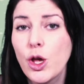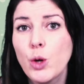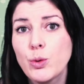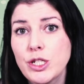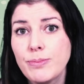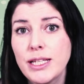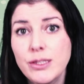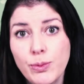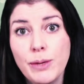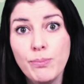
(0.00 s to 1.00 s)
which means
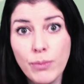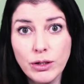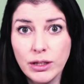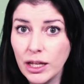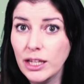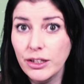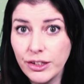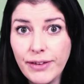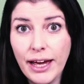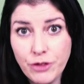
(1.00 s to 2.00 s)
we model a lot
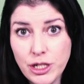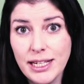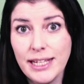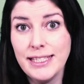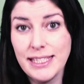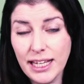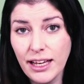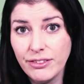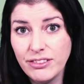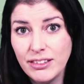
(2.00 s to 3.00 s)
of everyday
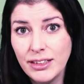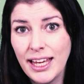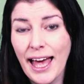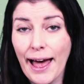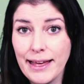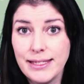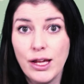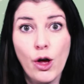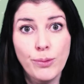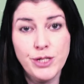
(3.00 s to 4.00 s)
stuff as
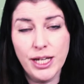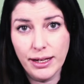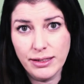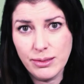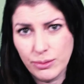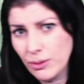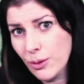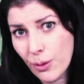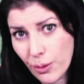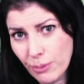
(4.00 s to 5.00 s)
objects,
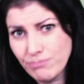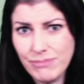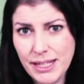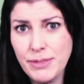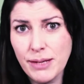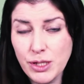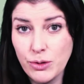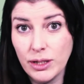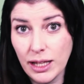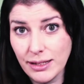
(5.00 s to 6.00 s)
or sometimes called
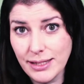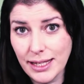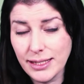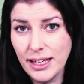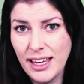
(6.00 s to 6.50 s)
classes.